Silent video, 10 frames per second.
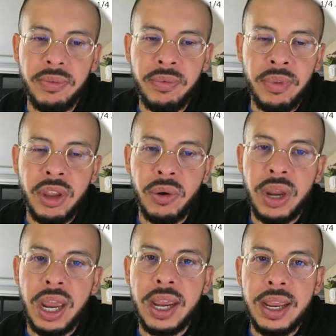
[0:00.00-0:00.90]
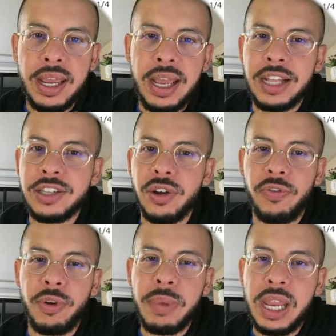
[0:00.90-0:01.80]
Okay, and so for
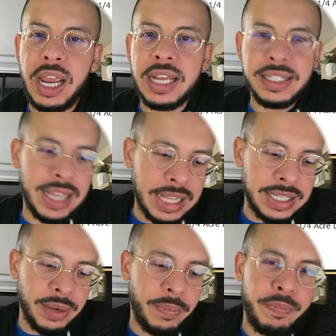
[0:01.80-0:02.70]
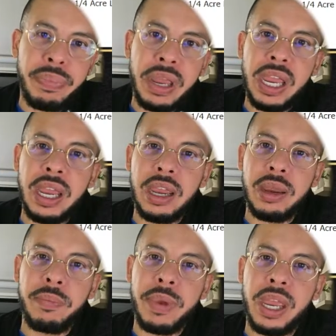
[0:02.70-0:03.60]
me, guys, that's a big,
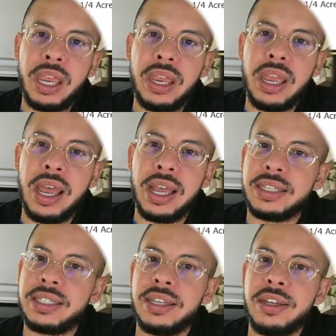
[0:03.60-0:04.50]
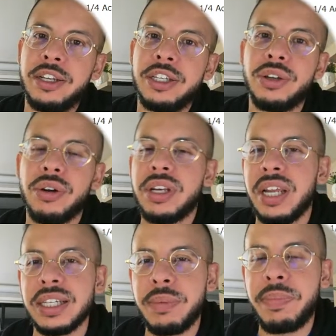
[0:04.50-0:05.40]
big X. So it
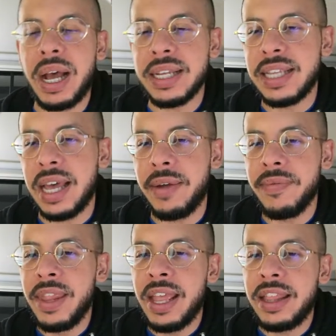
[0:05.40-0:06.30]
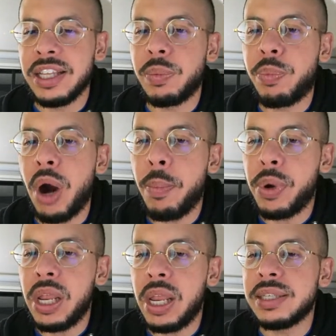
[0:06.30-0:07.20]
doesn't pass that. Is the property
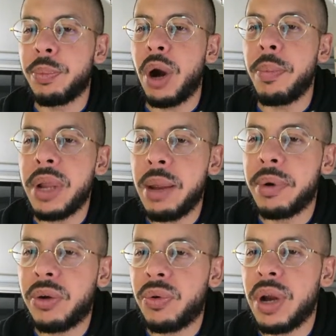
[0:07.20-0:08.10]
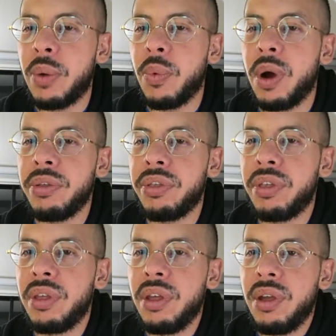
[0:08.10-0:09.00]
able to create wealth?
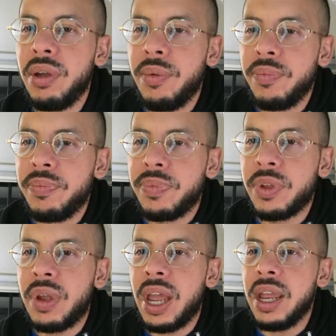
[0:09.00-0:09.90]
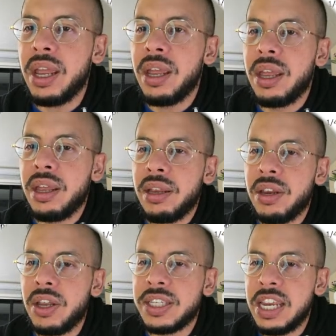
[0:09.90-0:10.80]
Okay. You can
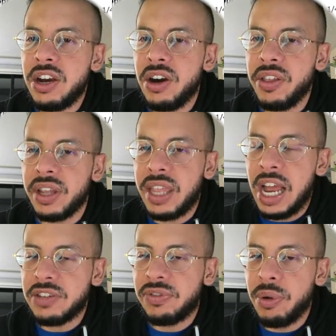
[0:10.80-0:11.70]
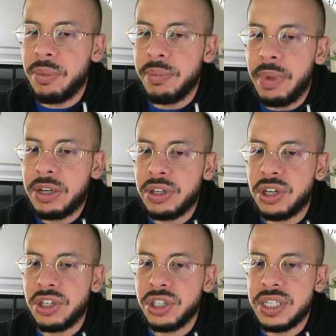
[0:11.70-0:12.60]
see here all the cash flow metrics are
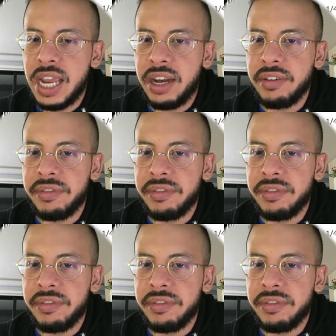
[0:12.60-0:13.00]
just negative.